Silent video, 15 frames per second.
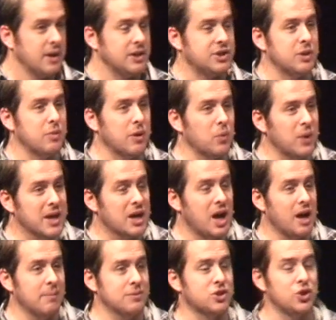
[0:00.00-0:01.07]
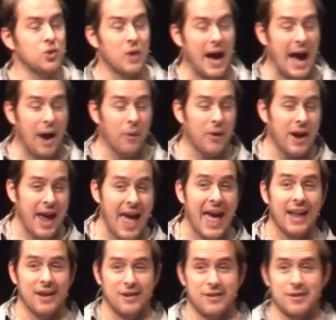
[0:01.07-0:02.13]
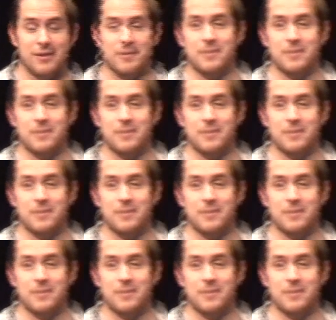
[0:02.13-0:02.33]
You see, when we come to our end,